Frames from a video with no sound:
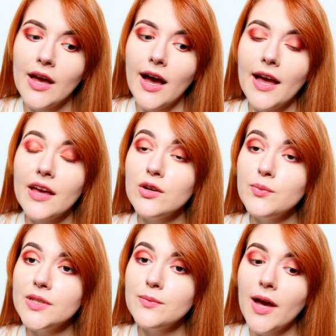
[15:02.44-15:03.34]
I
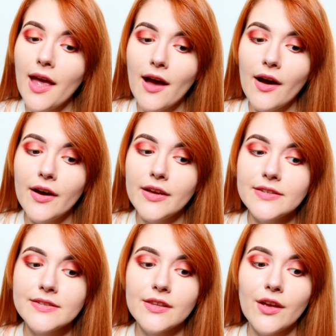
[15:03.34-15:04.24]
opened my
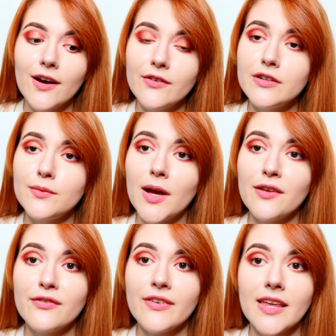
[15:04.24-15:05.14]
eyes and covered my
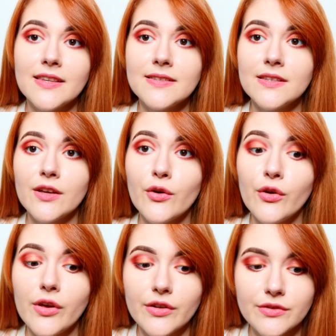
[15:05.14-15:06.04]
face in the
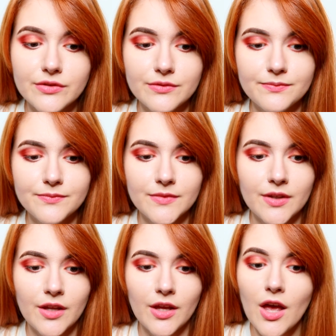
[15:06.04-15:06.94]
quilt.
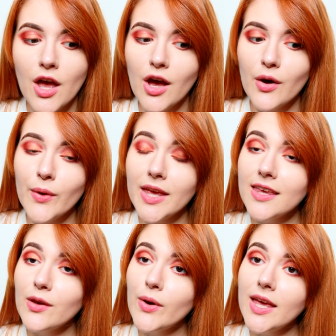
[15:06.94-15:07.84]

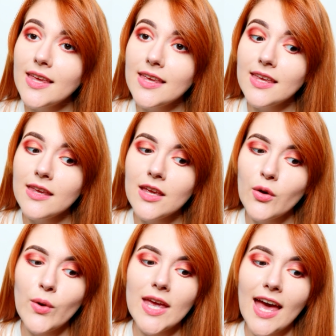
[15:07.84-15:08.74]
"Wakey, wakey,
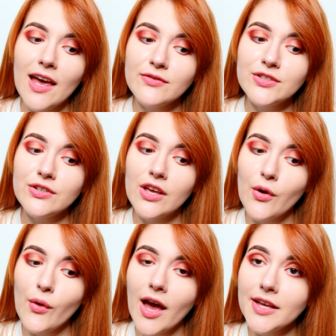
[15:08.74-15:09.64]
we have to
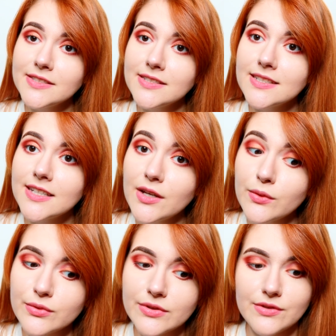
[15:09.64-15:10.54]
go hunt a
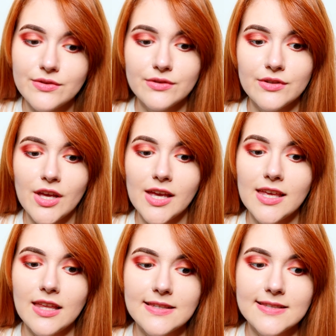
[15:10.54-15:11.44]
ghost,"
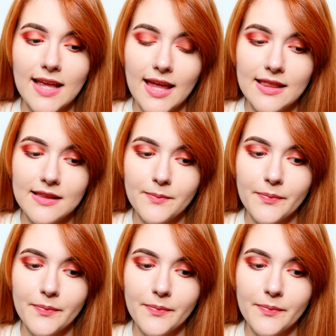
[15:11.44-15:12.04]
he said.